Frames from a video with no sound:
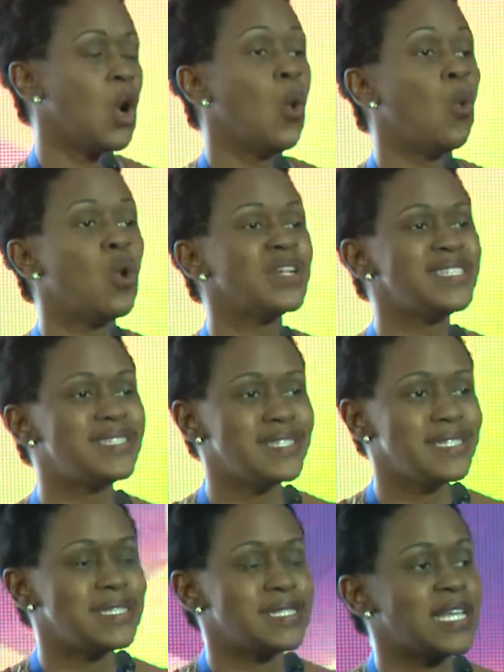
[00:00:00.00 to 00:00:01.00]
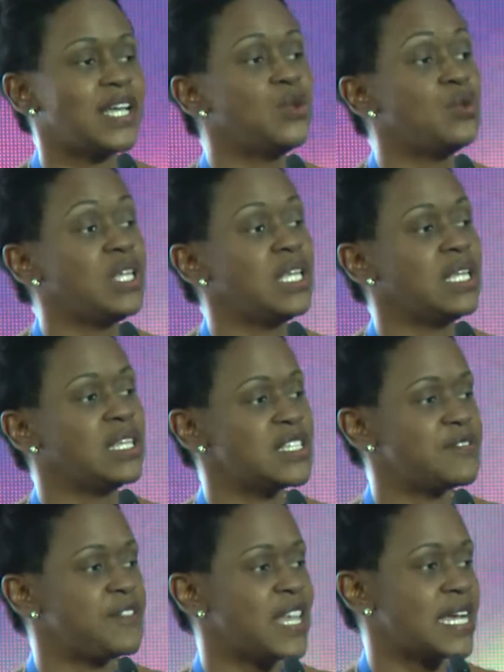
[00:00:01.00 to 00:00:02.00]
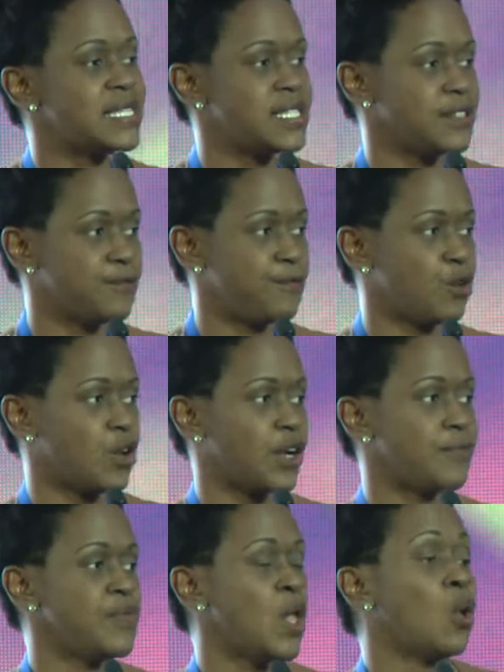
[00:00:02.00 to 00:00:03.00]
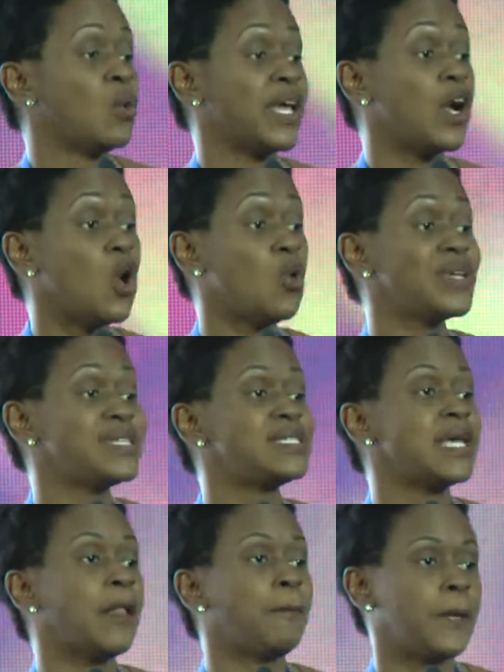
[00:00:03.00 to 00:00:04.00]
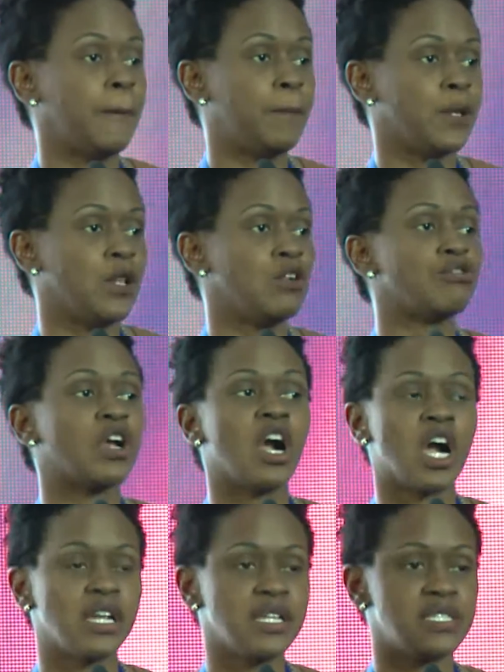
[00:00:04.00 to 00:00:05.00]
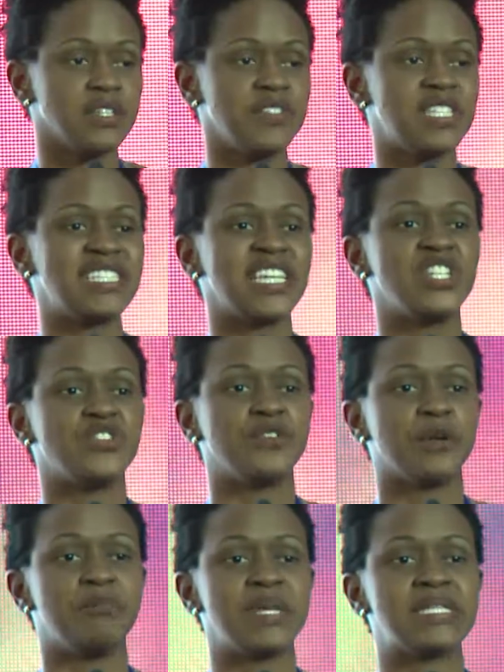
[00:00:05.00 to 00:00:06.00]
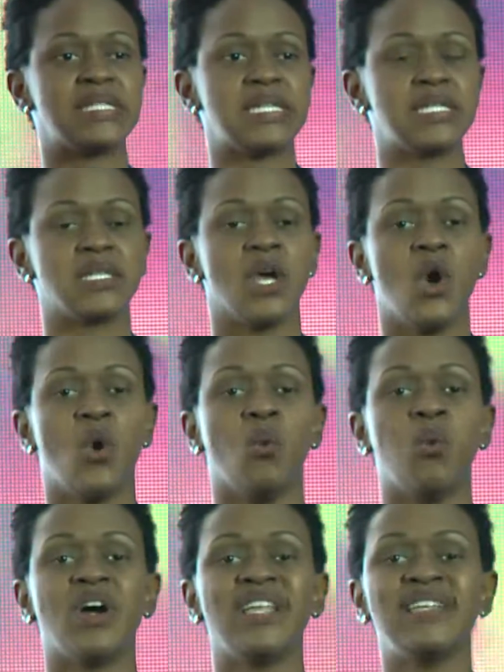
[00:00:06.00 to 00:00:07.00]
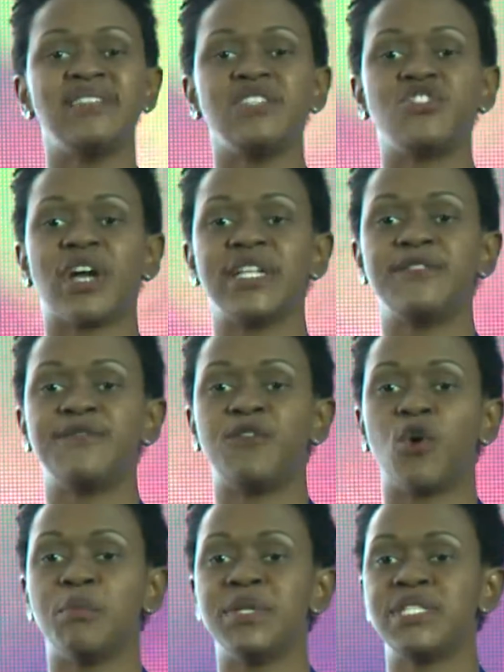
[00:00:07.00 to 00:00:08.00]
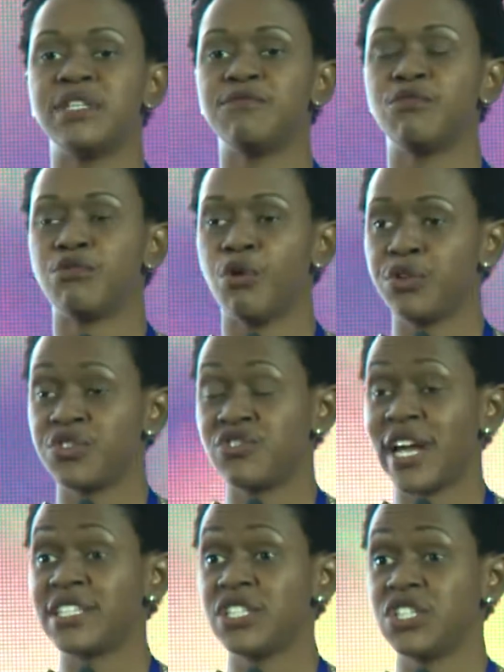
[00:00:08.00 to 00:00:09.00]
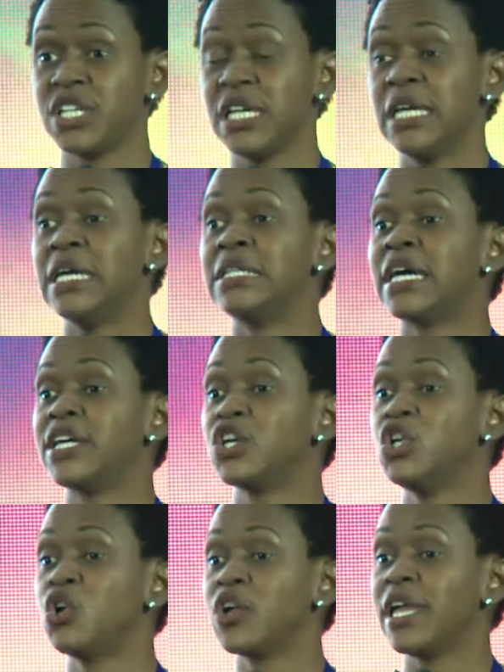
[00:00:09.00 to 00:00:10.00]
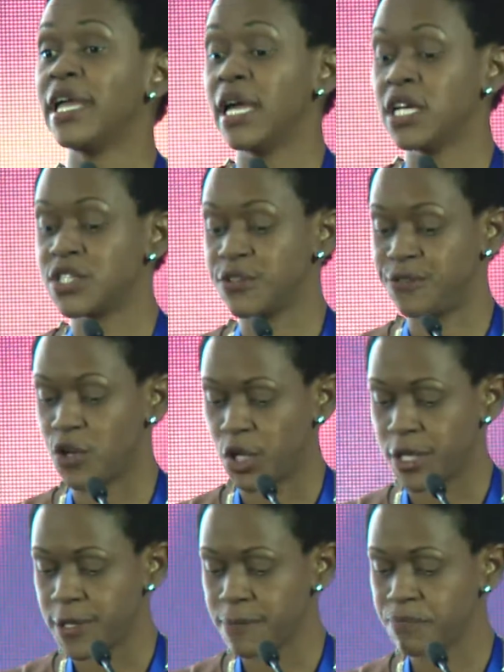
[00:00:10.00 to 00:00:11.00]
What it is that you need this financing for. What I always tell people, regardless of the stage of your business, what is the transformative growth strategy that you're looking to fund?